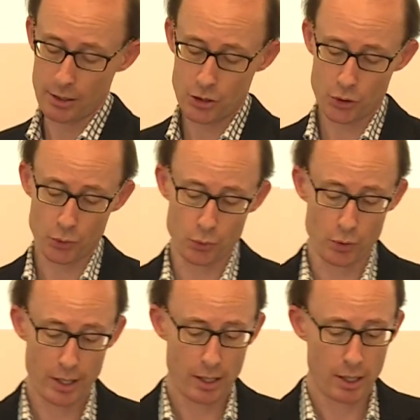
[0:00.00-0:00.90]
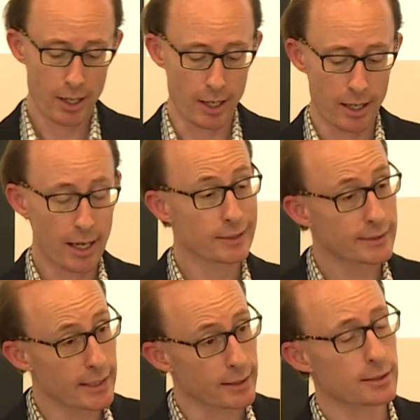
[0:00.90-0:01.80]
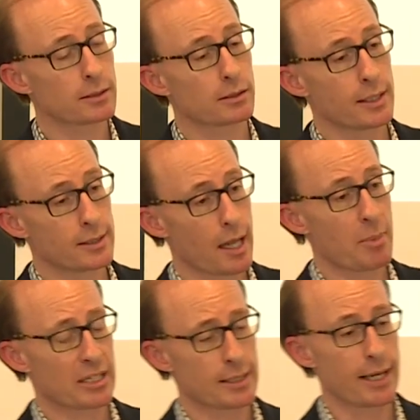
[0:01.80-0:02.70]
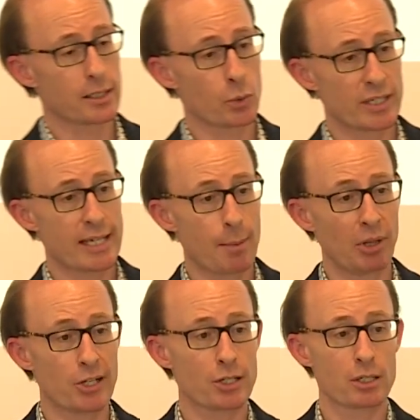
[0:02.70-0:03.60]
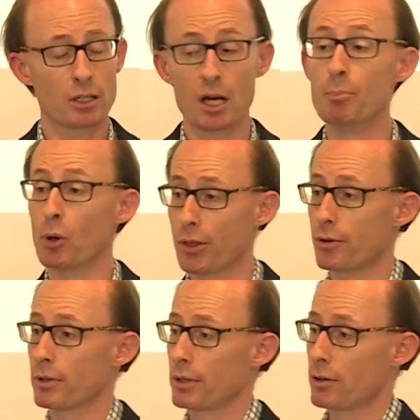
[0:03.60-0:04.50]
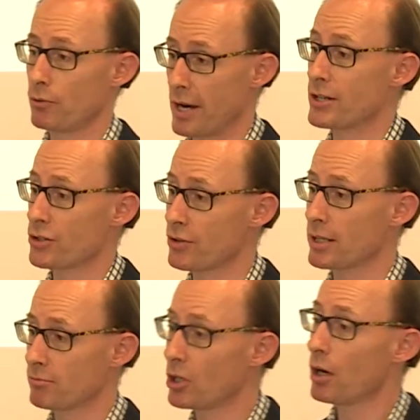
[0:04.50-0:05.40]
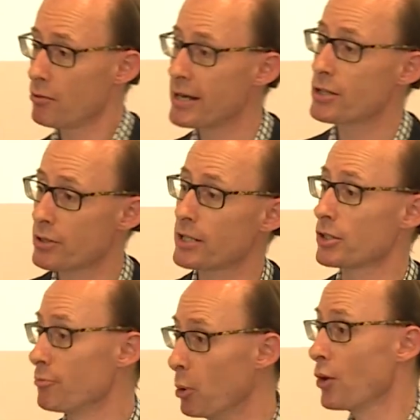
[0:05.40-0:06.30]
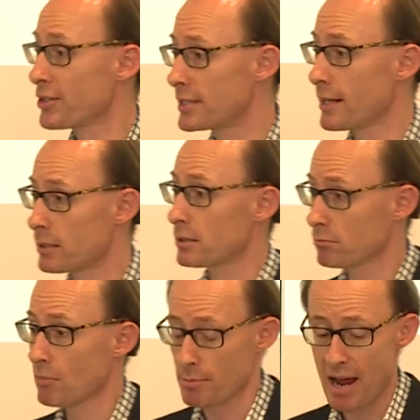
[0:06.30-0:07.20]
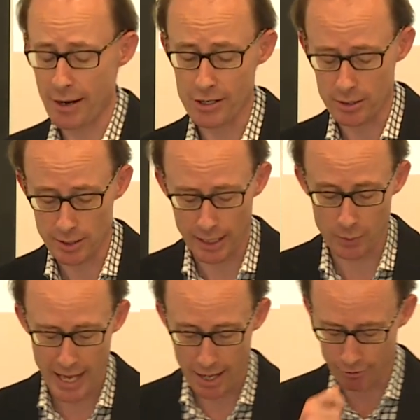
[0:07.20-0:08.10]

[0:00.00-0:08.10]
to assist Islamic State to establish a birth registry, a registration of births, deaths and marriages like we have